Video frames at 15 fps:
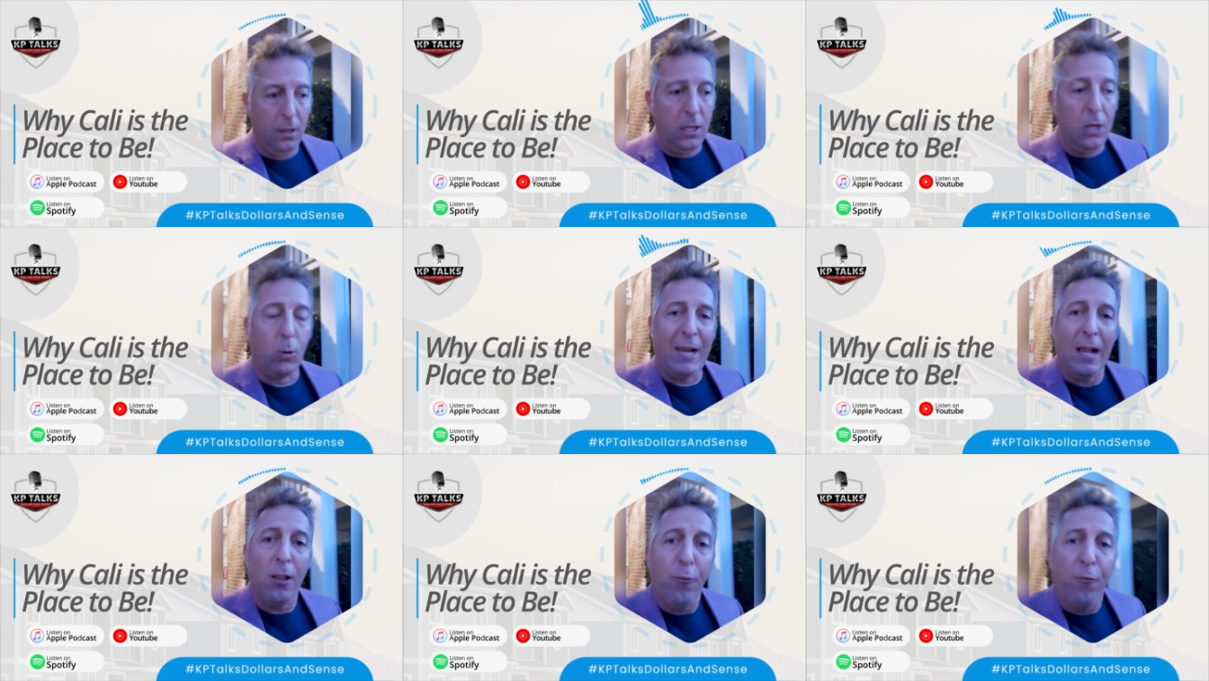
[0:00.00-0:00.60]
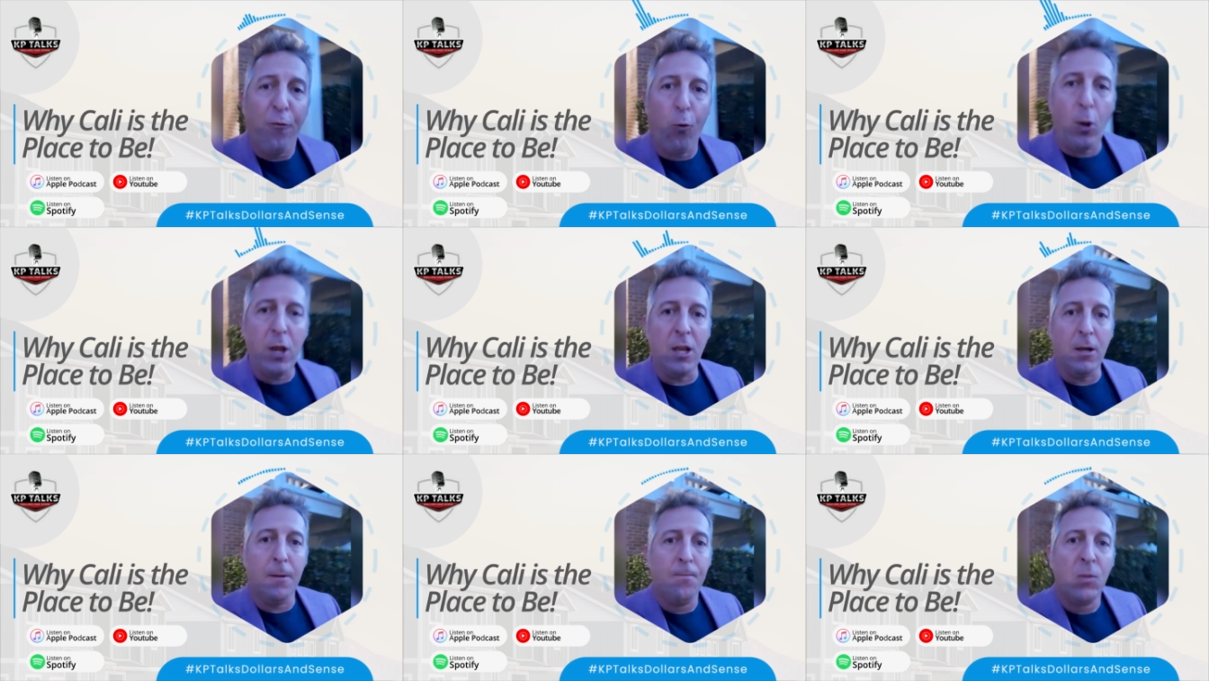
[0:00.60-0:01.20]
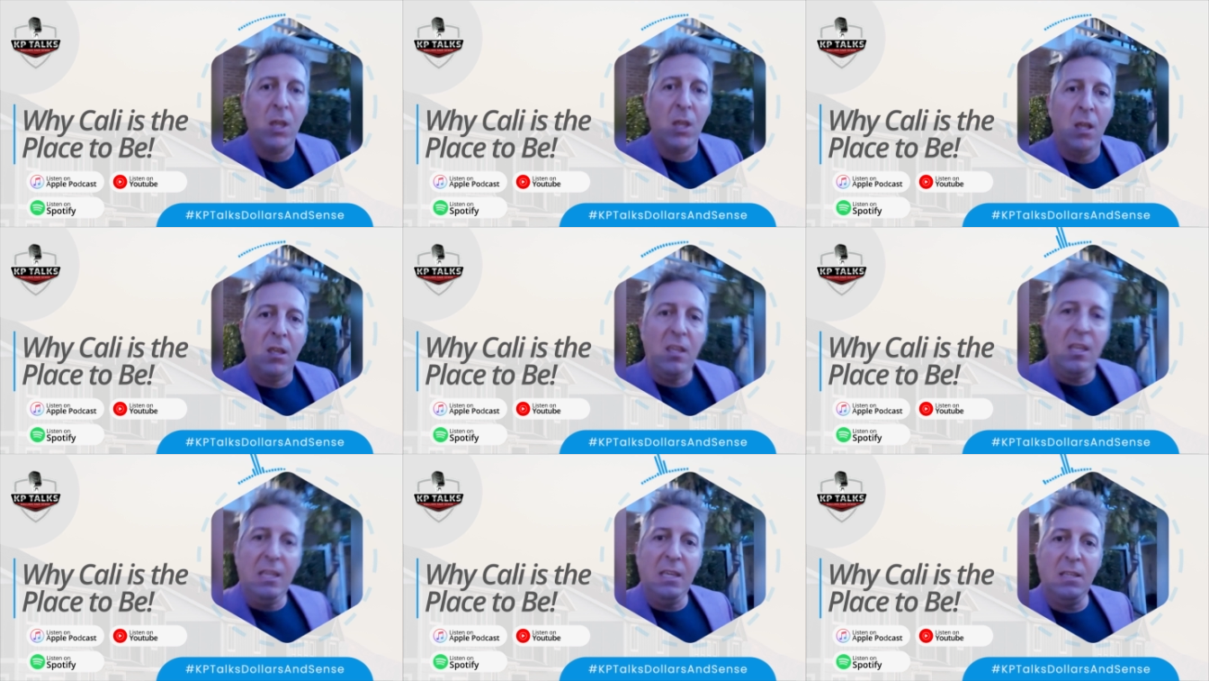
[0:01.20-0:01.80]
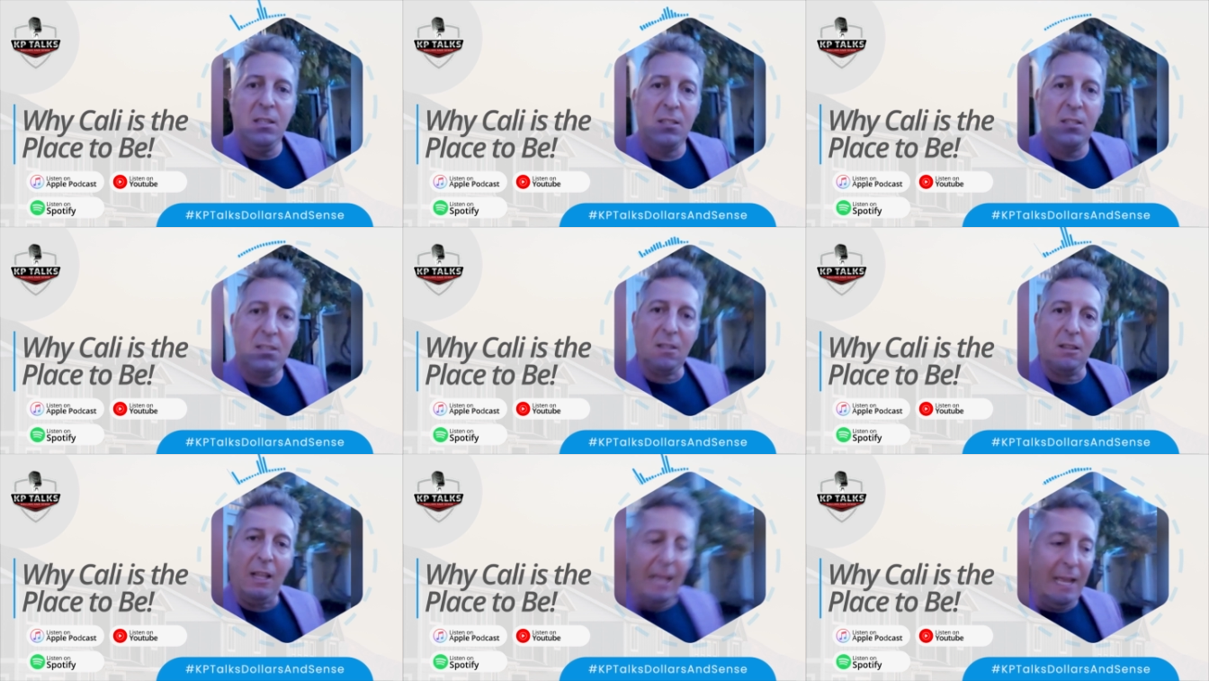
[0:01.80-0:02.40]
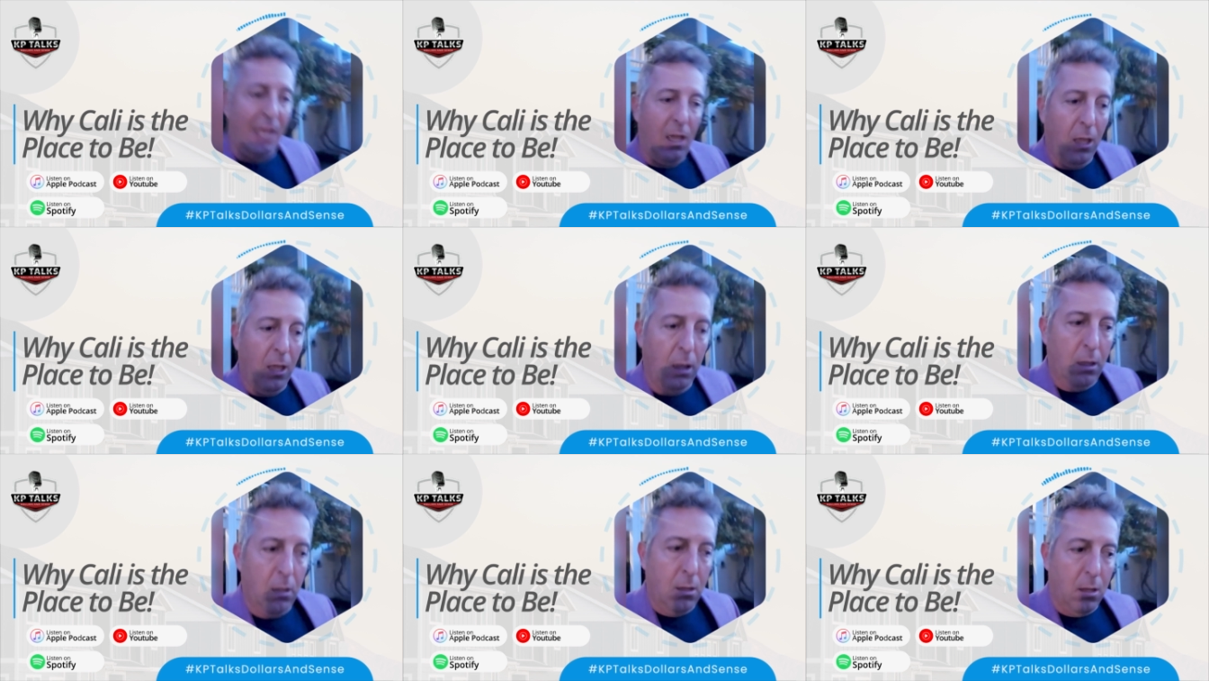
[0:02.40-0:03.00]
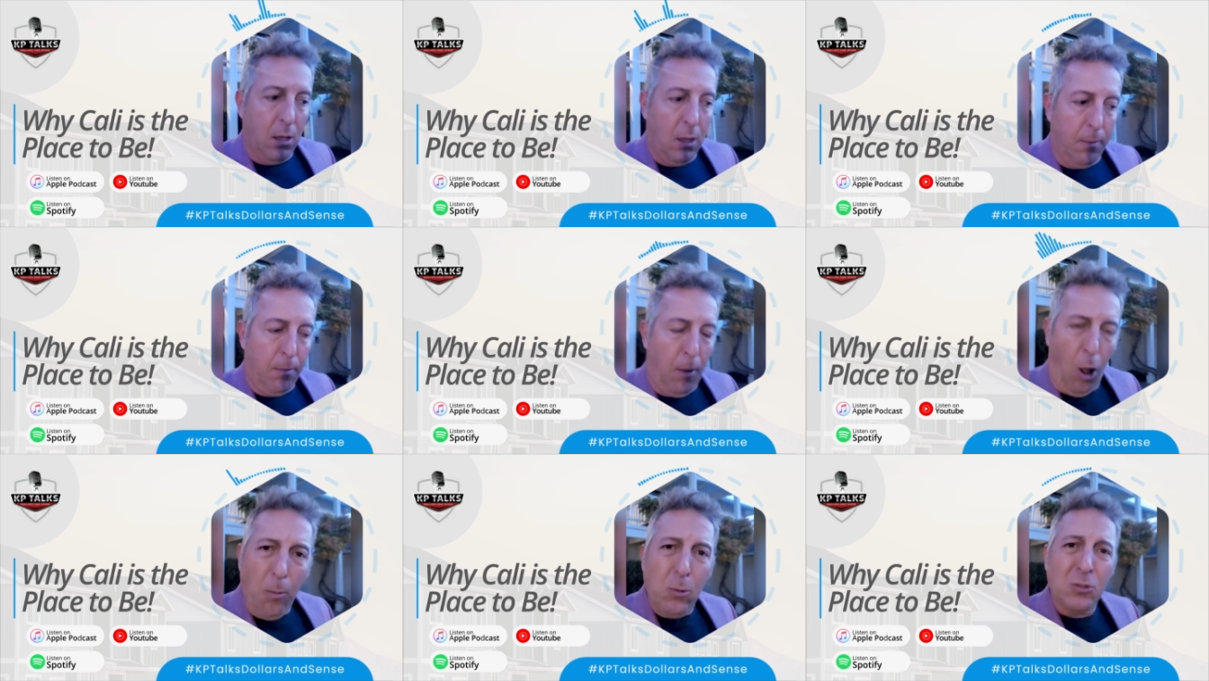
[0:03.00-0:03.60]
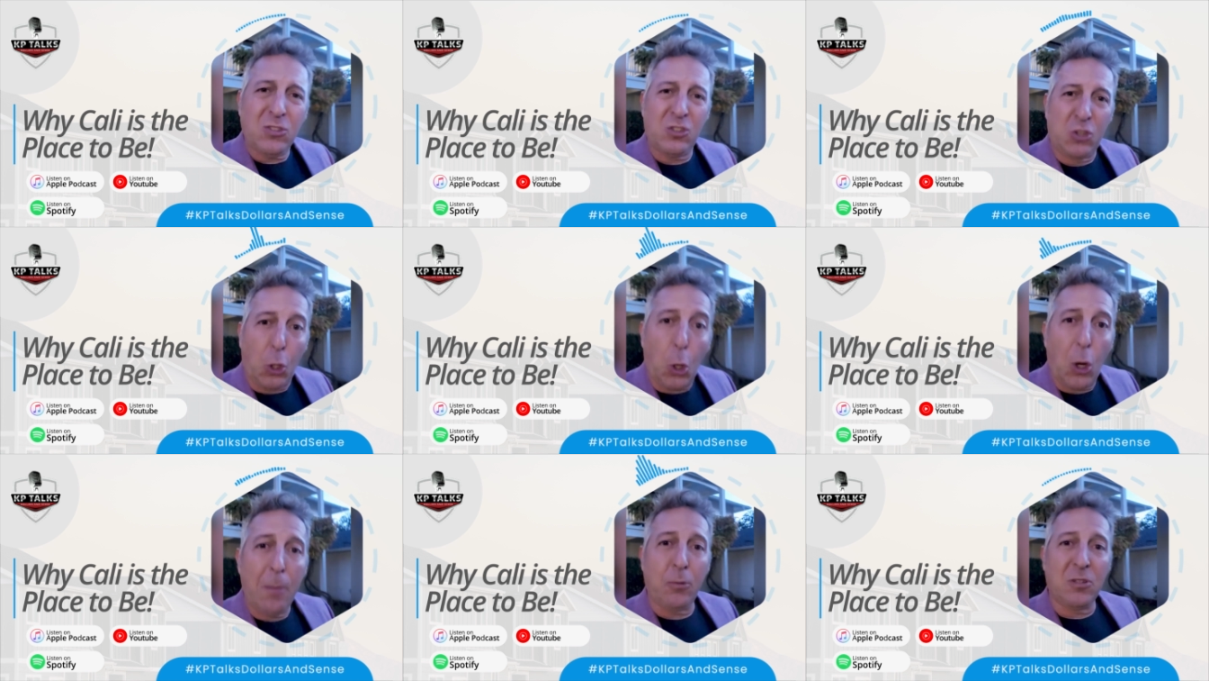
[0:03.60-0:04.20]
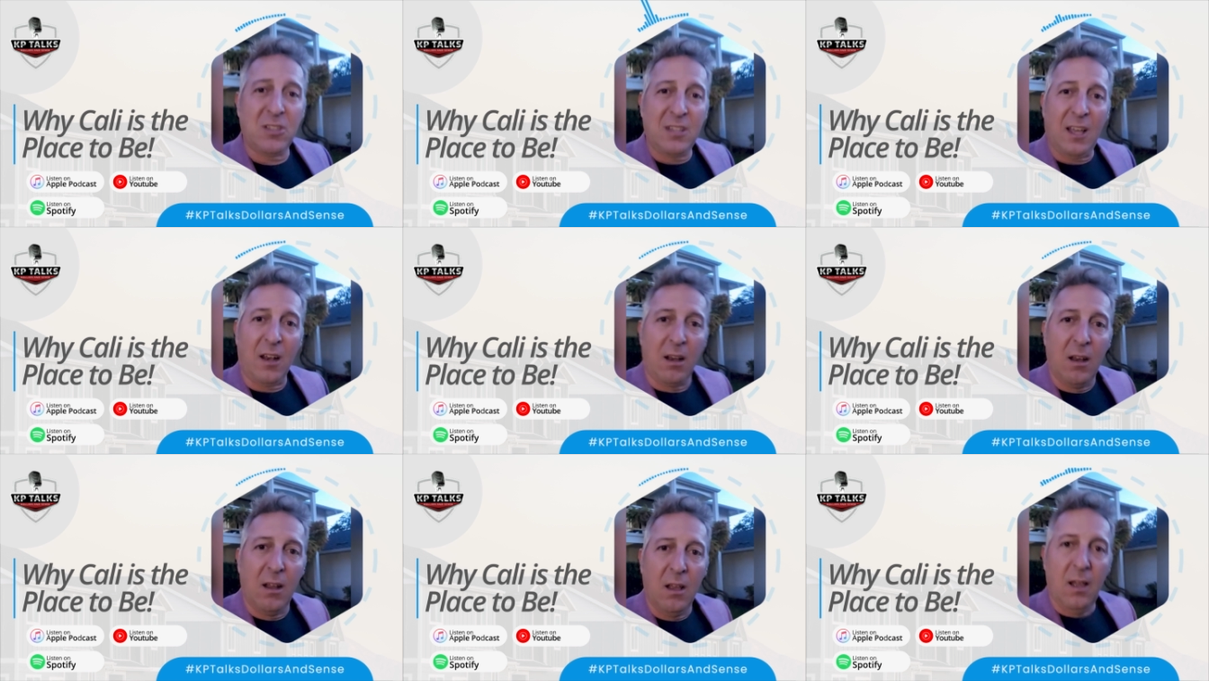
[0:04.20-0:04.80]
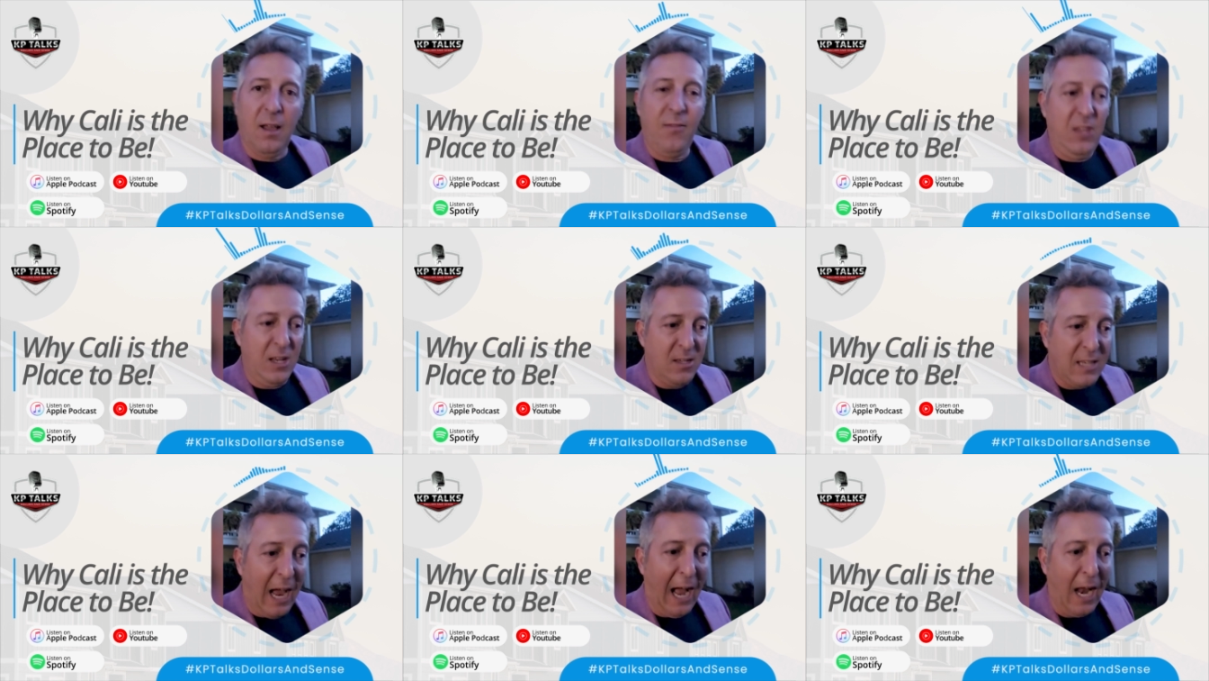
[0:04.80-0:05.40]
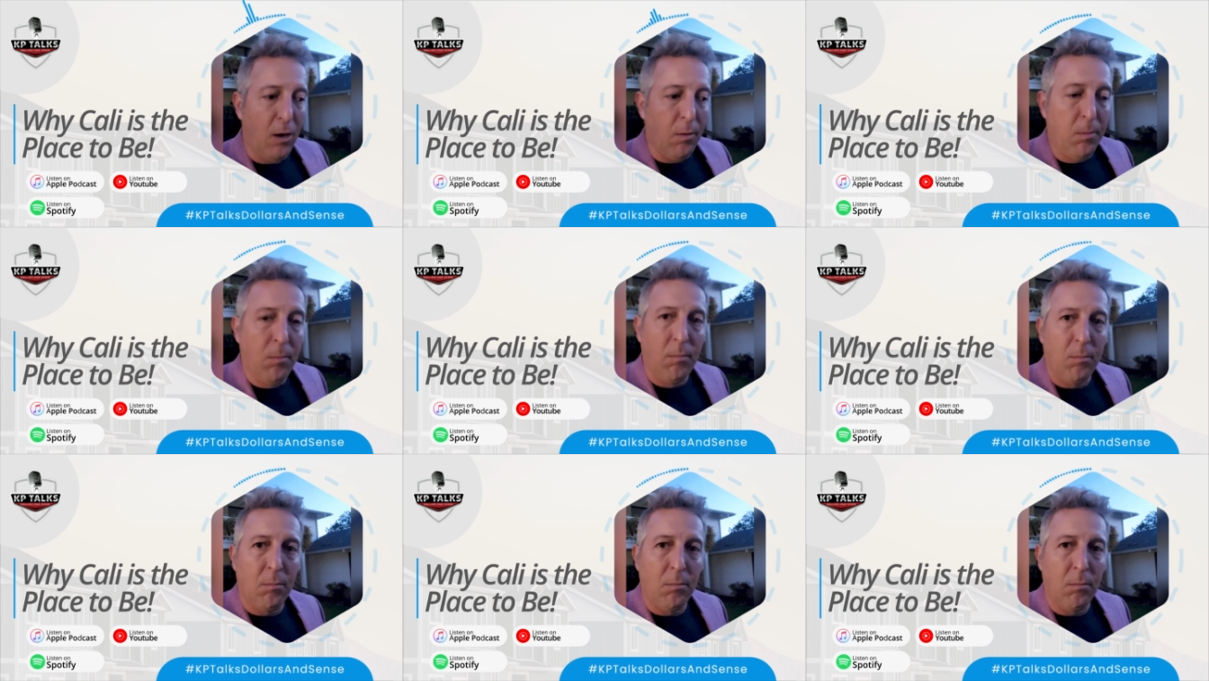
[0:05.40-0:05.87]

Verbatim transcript: you know, California is like uh, almost 30% of the entire